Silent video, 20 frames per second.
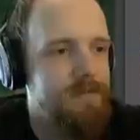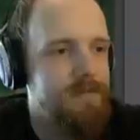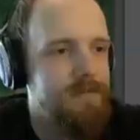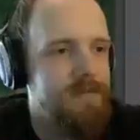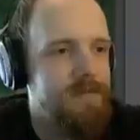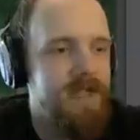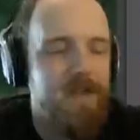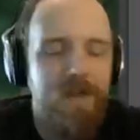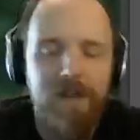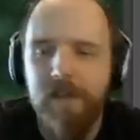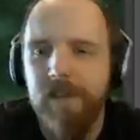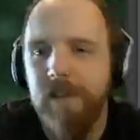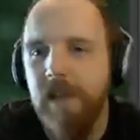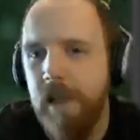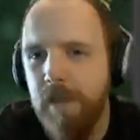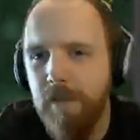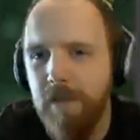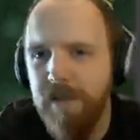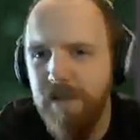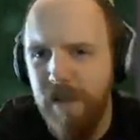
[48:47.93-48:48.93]
then I could
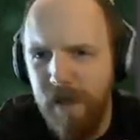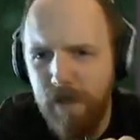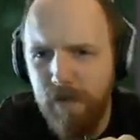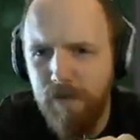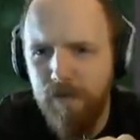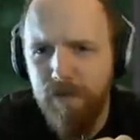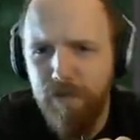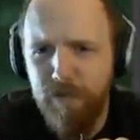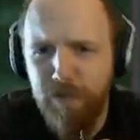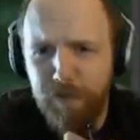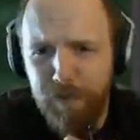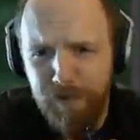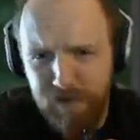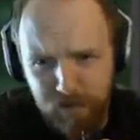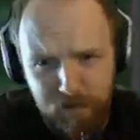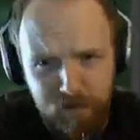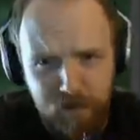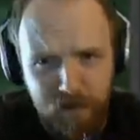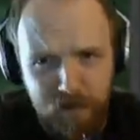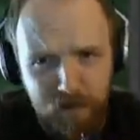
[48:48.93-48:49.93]
name a town
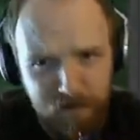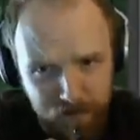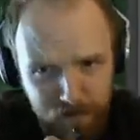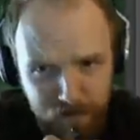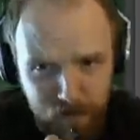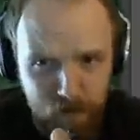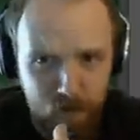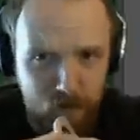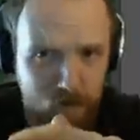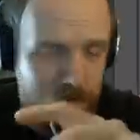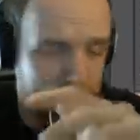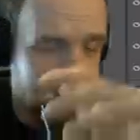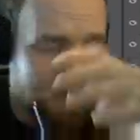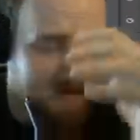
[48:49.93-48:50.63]
specifically for